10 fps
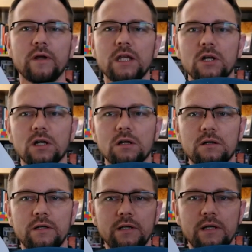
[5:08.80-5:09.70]
inner,
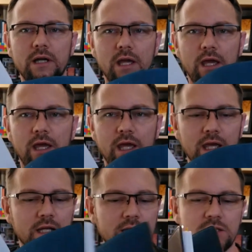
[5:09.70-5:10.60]

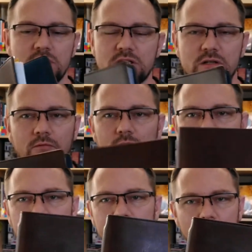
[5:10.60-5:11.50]
and it's just a
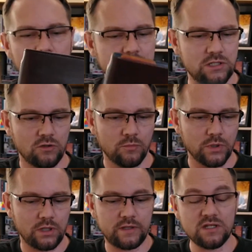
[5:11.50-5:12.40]
really nice
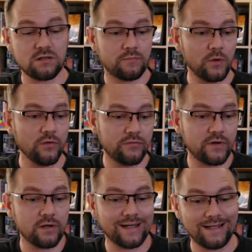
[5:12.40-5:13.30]
notebook. These are both
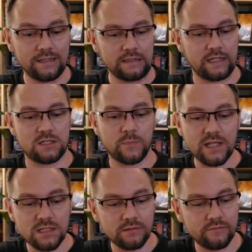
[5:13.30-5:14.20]
very
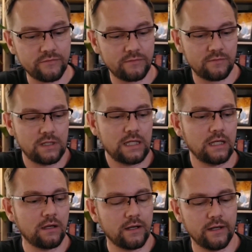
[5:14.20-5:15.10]
expensive,
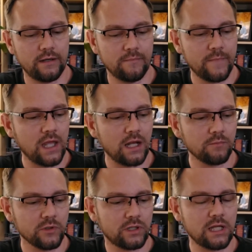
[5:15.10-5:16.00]
and
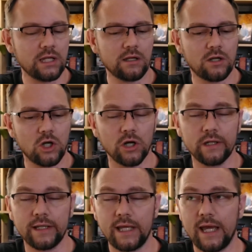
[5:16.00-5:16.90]
I'm looking
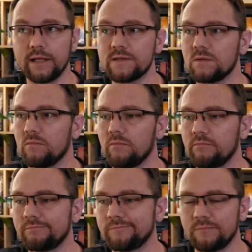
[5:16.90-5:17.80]
currently at some
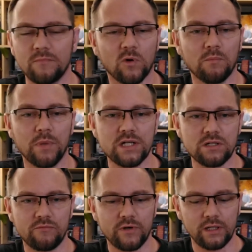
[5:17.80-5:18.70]
more
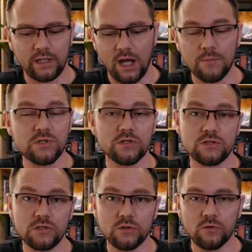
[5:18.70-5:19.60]
budget-friendly
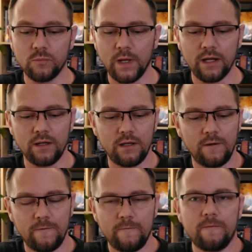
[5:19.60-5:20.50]
options too. But
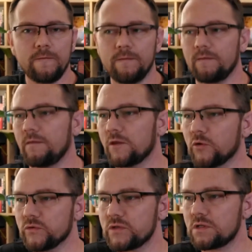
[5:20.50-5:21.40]

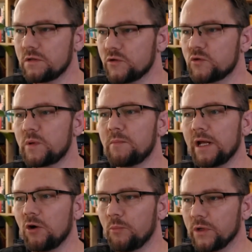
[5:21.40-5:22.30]
those would be
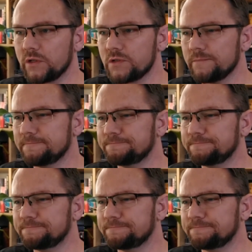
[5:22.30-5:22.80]
my notebooks.